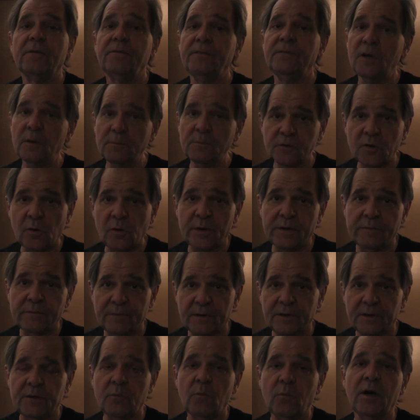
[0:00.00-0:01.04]
The film's going
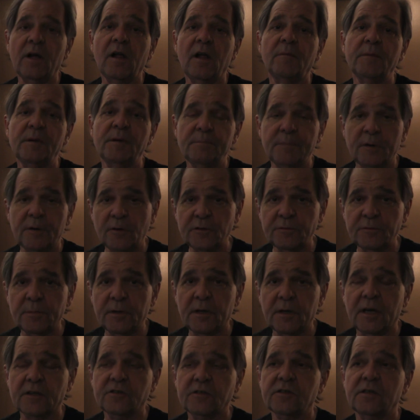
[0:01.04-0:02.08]
very well. I'm in
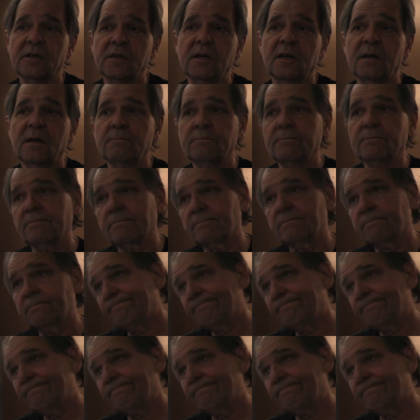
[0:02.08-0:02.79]
post-production, and I'm